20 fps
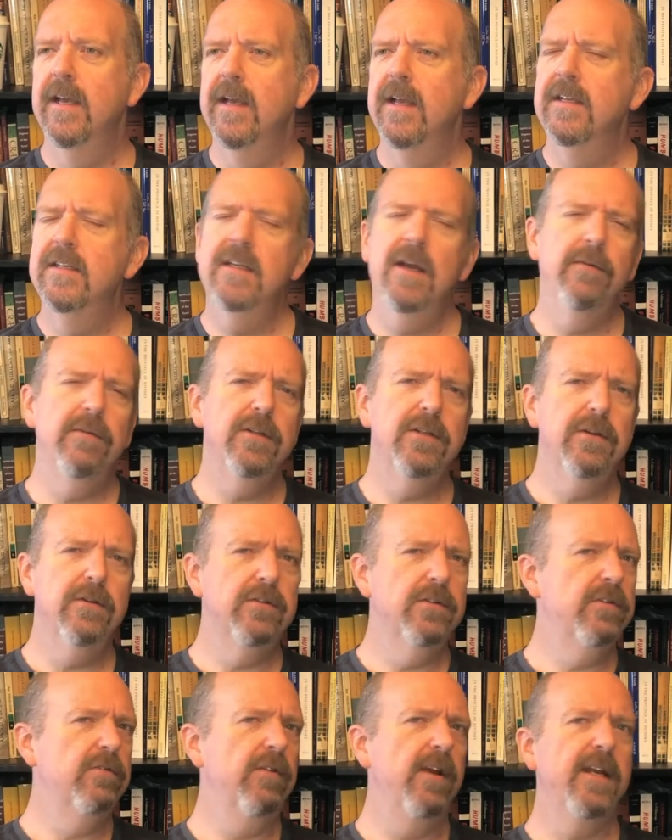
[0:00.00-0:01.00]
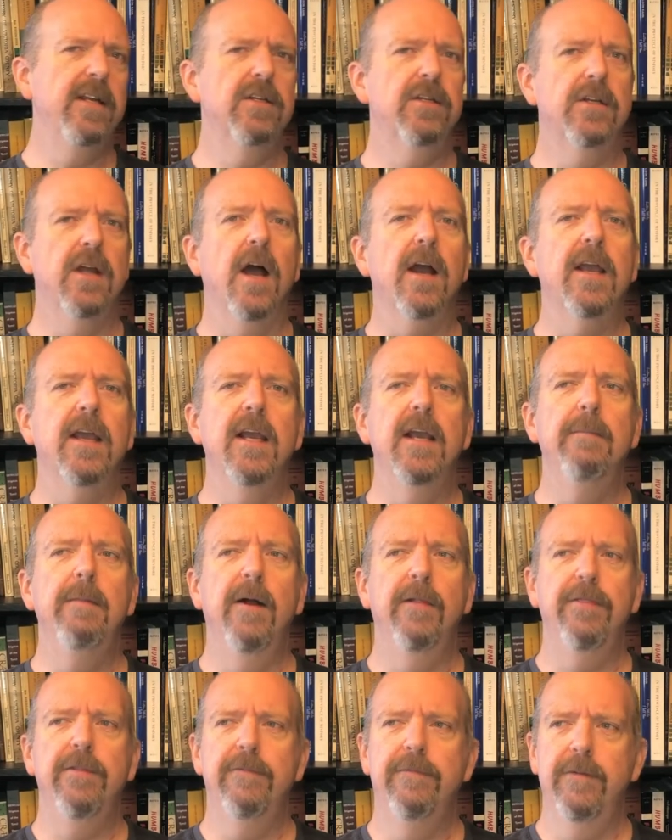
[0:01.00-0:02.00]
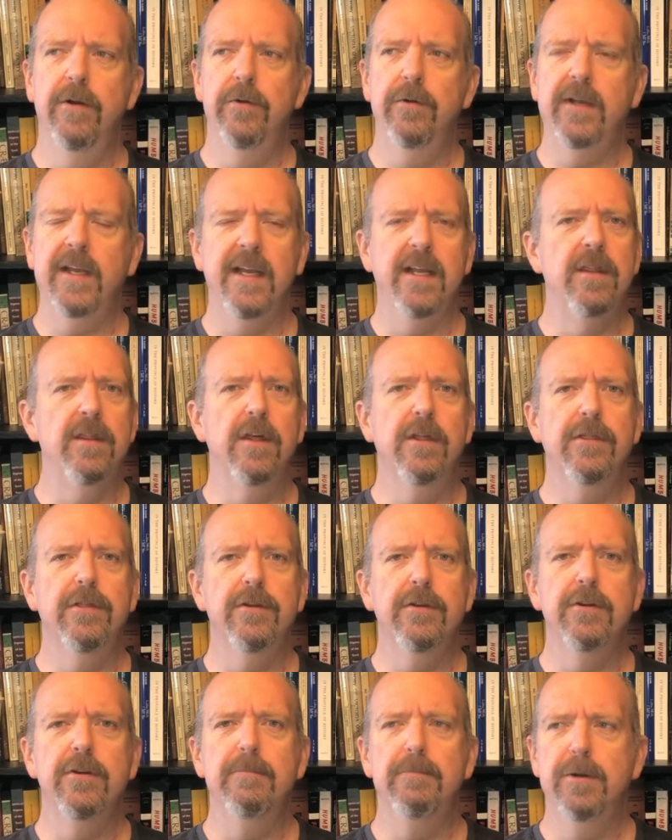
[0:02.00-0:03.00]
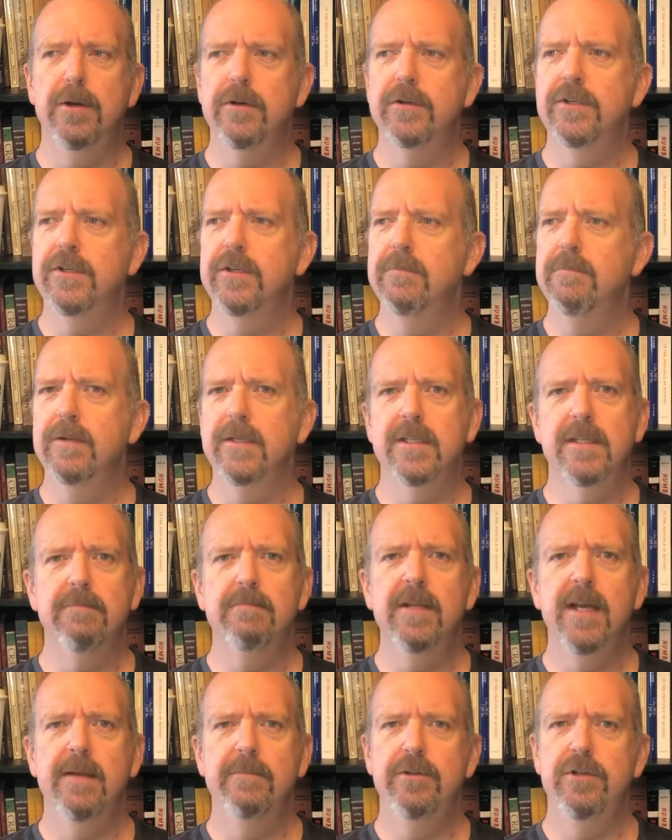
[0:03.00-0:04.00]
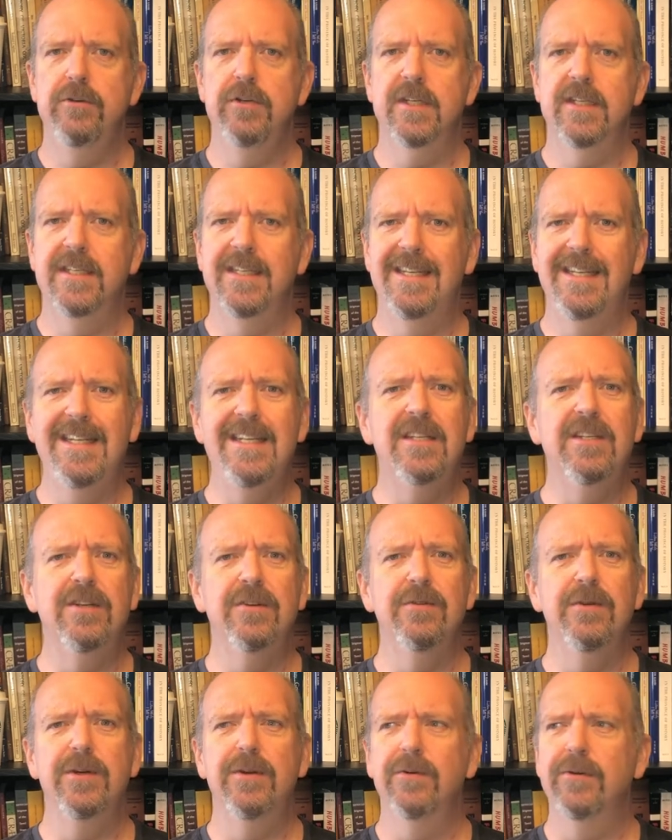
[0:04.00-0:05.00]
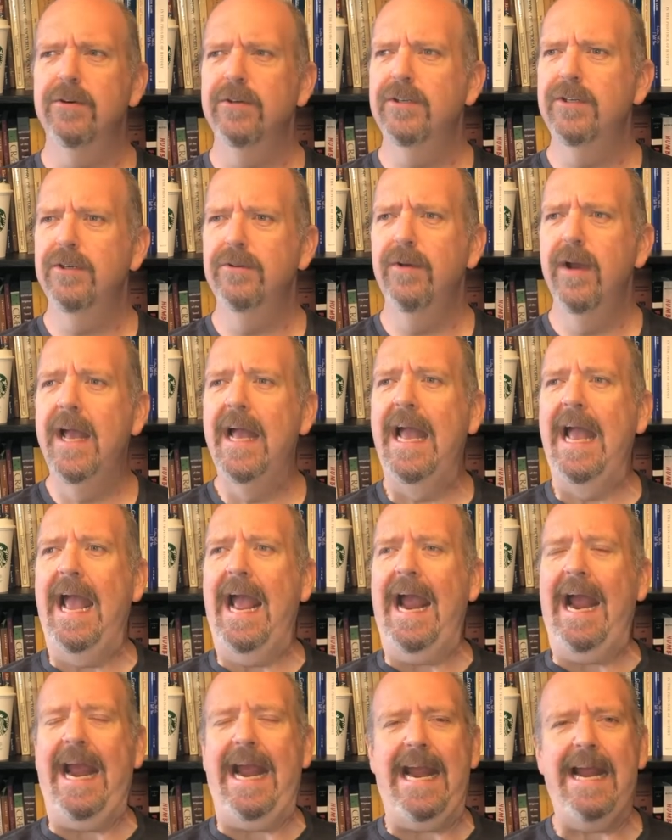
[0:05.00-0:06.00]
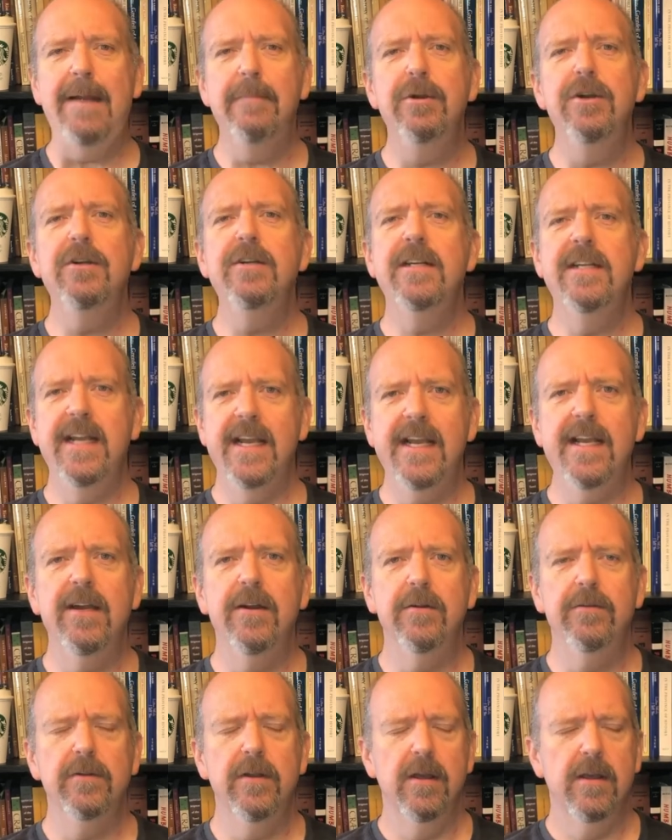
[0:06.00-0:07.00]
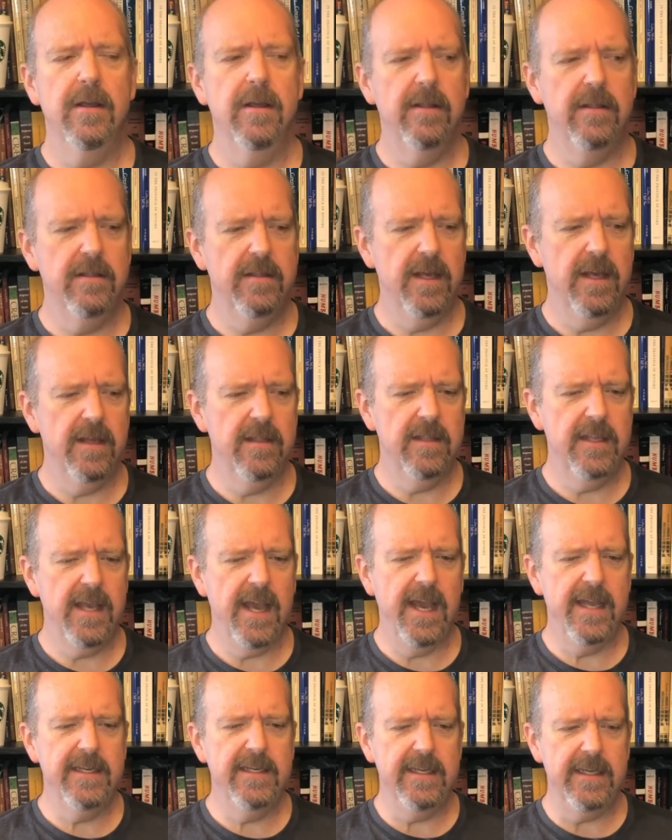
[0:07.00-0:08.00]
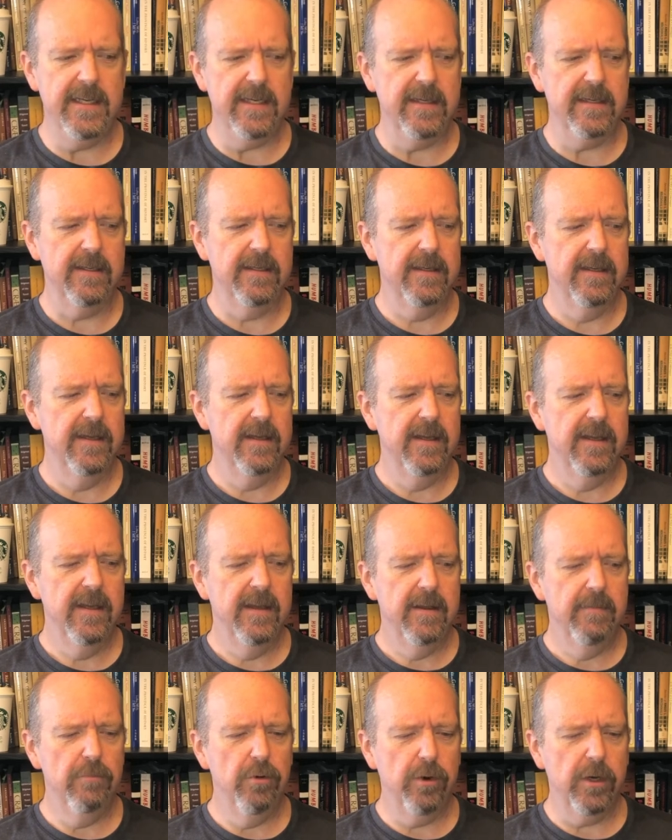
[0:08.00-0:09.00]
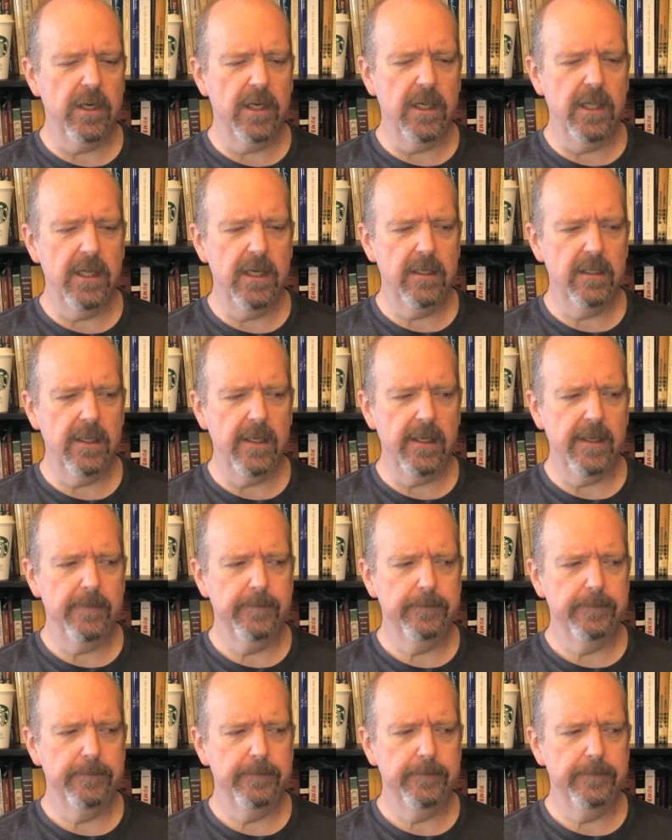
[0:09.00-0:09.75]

It's always so strange talking about the folk in the third person, but sometimes you just need to in order to hammer down the, the idea more clearly.